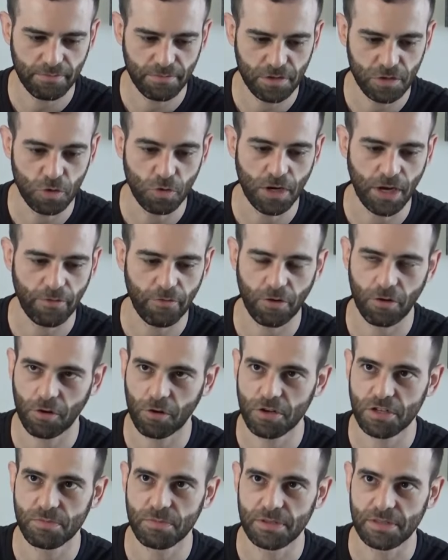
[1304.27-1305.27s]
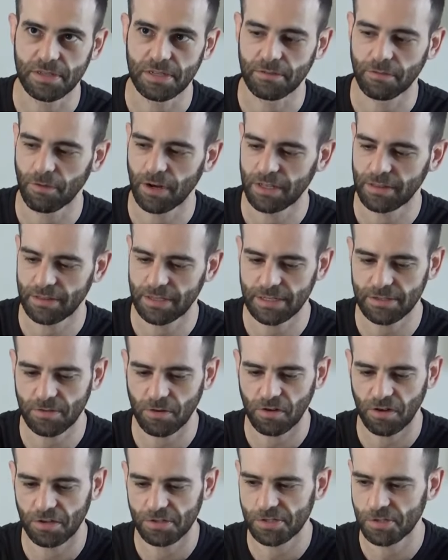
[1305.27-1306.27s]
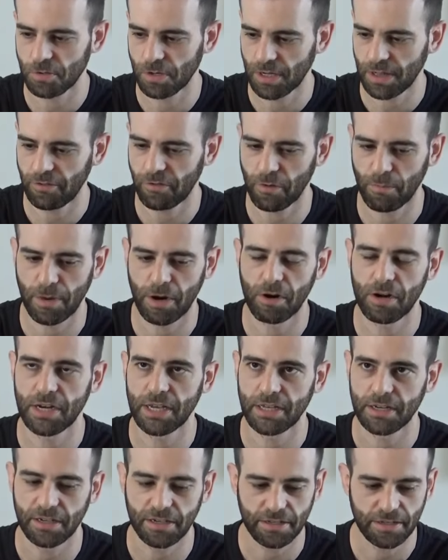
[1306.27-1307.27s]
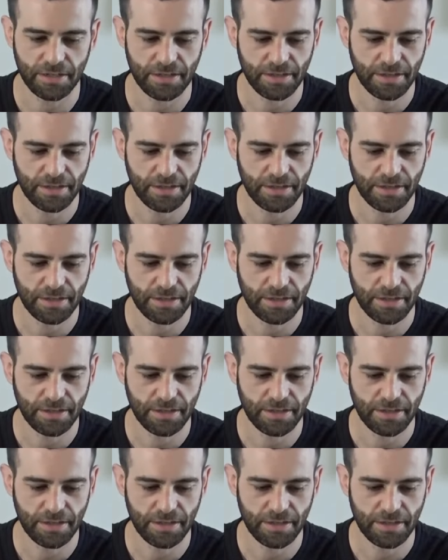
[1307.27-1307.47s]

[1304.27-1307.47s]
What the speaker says: yuca for a Christmas Eve, right? These are all strictly for marinating.